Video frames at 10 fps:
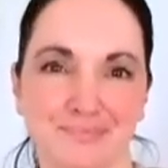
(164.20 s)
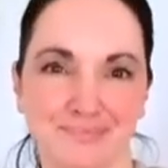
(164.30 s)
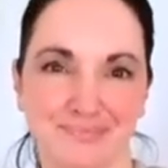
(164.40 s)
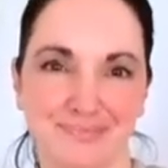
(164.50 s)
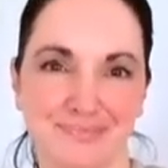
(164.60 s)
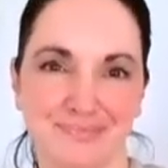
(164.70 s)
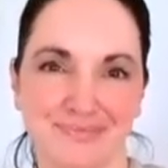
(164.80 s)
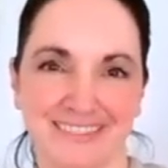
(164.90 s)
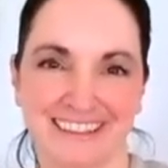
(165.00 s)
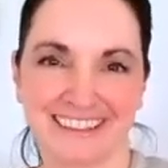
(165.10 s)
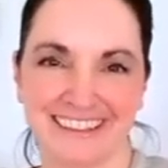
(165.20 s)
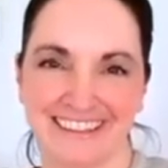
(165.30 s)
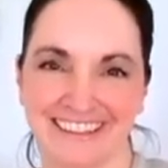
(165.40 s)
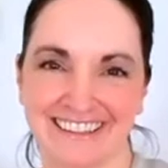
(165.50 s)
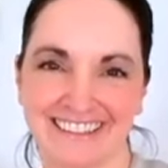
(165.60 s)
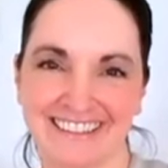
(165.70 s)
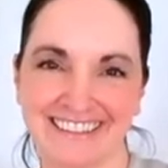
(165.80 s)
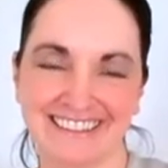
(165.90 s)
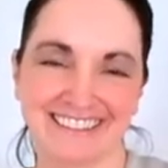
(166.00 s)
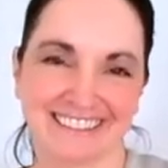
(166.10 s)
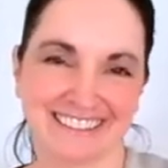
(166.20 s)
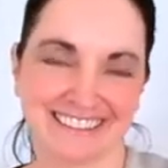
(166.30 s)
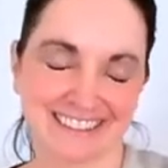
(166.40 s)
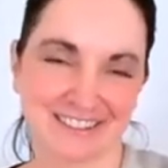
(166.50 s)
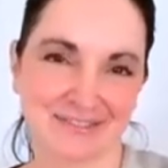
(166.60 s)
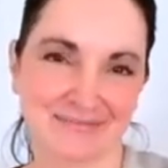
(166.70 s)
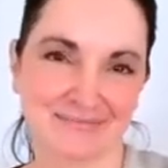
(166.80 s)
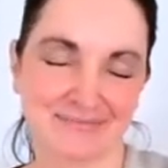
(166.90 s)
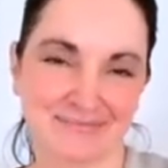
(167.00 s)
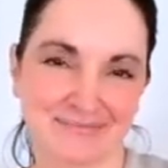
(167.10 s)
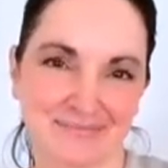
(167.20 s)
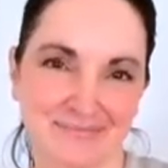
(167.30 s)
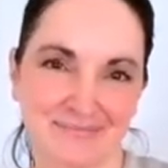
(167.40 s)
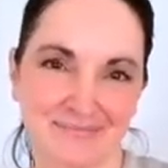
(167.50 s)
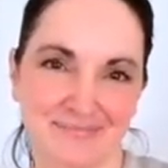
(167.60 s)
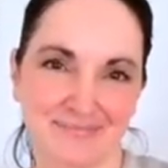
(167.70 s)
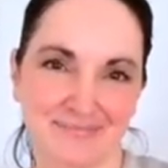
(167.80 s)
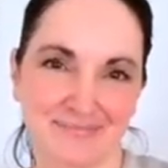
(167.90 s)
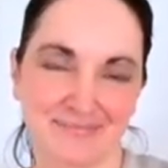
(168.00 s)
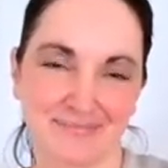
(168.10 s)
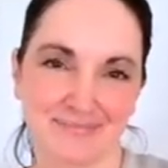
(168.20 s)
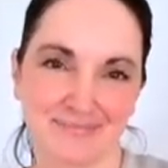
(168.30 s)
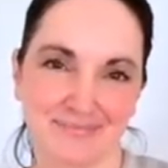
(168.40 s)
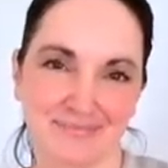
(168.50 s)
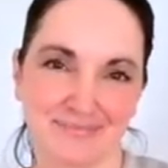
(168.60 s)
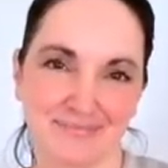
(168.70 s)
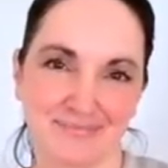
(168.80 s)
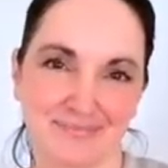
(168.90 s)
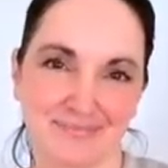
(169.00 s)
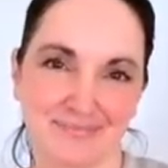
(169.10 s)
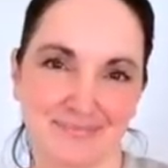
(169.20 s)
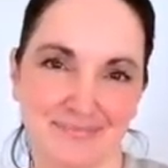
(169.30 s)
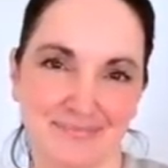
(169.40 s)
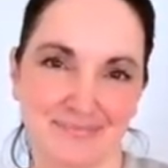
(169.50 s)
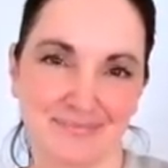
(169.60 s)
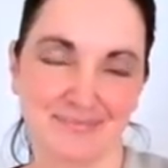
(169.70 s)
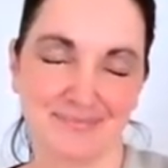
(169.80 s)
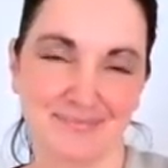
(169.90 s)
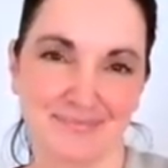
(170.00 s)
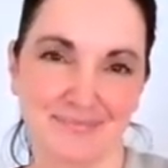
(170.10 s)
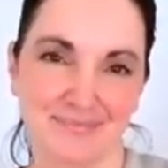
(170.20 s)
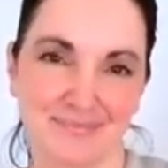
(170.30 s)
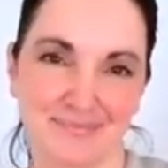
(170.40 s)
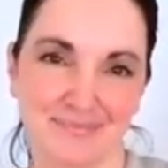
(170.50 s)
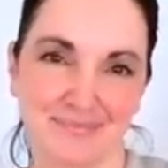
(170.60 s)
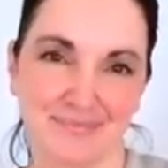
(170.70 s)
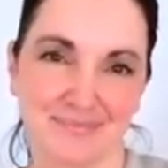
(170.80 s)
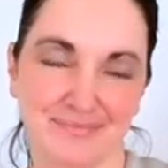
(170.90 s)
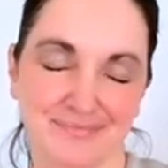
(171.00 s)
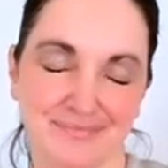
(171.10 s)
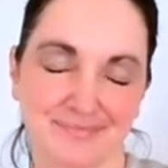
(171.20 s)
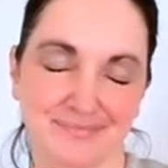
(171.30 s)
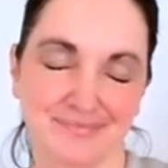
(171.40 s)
(not speaking)